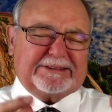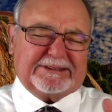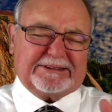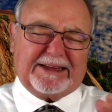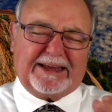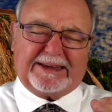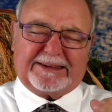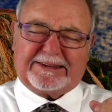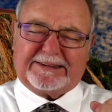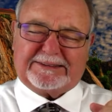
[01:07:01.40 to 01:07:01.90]
just
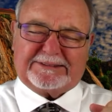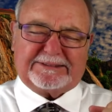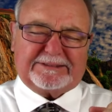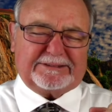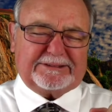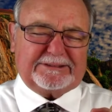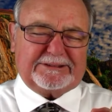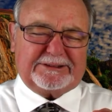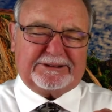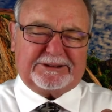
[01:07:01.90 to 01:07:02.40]
like a
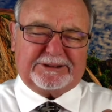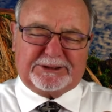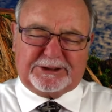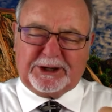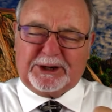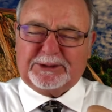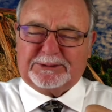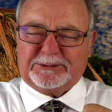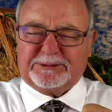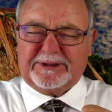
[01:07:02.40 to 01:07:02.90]

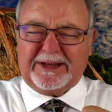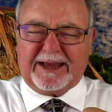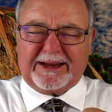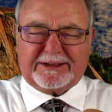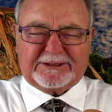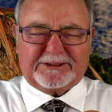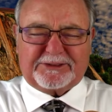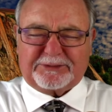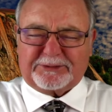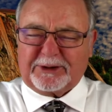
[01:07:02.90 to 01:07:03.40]
goat had
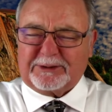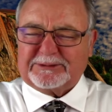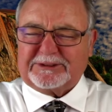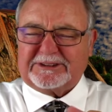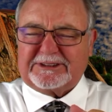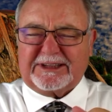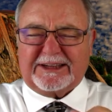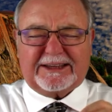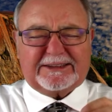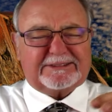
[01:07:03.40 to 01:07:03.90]
his throat
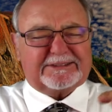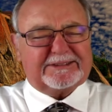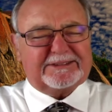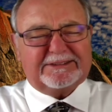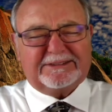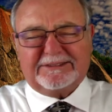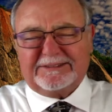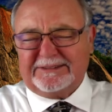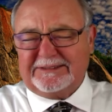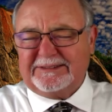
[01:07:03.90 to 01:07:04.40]
slit
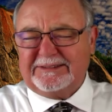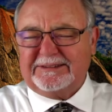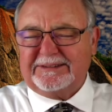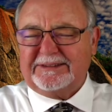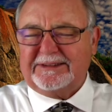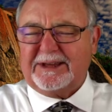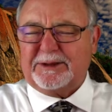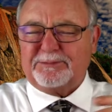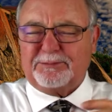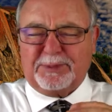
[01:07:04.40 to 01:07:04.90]

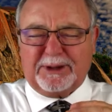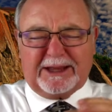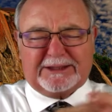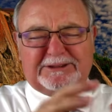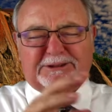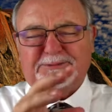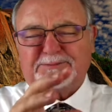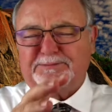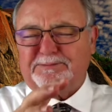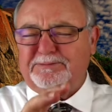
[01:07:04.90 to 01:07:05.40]
and
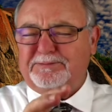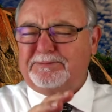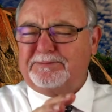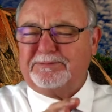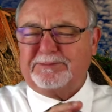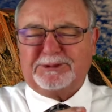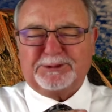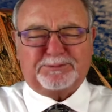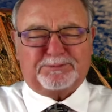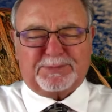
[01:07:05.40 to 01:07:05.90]
blood
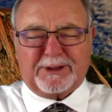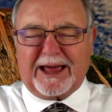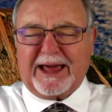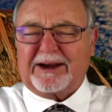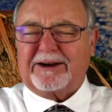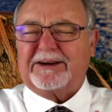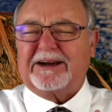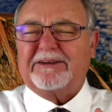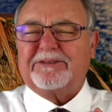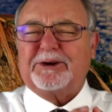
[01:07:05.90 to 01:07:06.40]

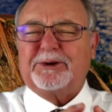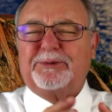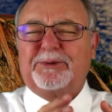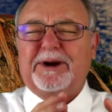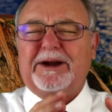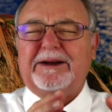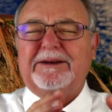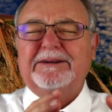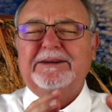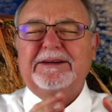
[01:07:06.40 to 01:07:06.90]
splattered
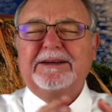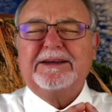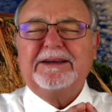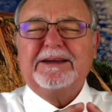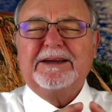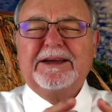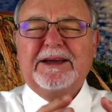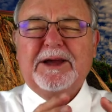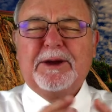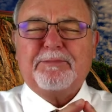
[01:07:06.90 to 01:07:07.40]
everywhere,
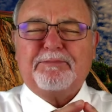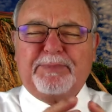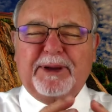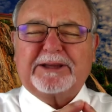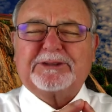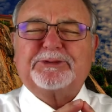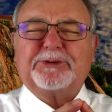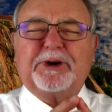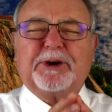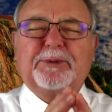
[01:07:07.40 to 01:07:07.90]

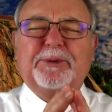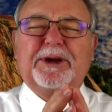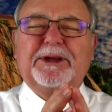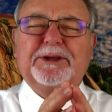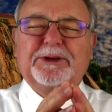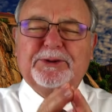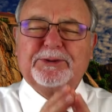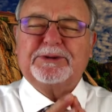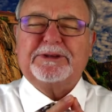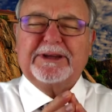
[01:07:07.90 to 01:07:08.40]
picturing what
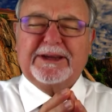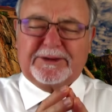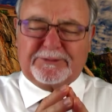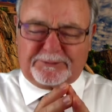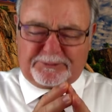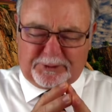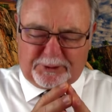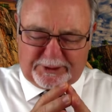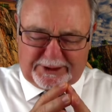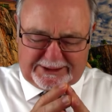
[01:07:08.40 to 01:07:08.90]
you did
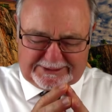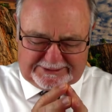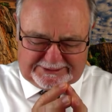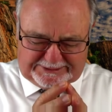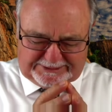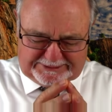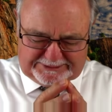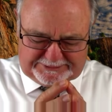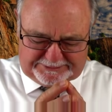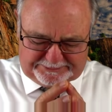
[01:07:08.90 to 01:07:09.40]
for
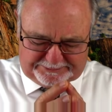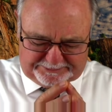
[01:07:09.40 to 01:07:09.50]
us.